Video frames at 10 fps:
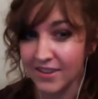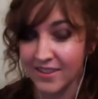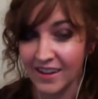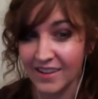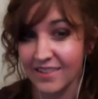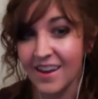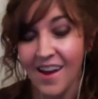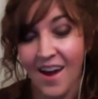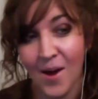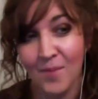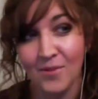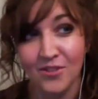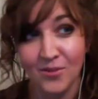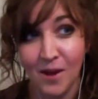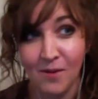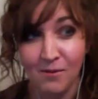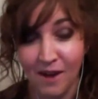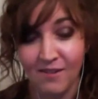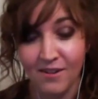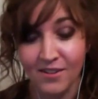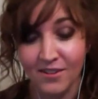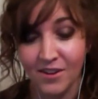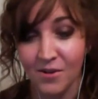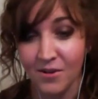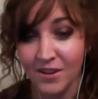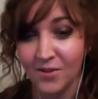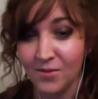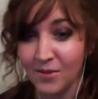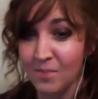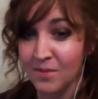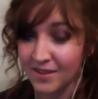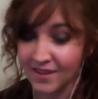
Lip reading: things. There's a spot where Ryan O'Neal's coat gets ripped.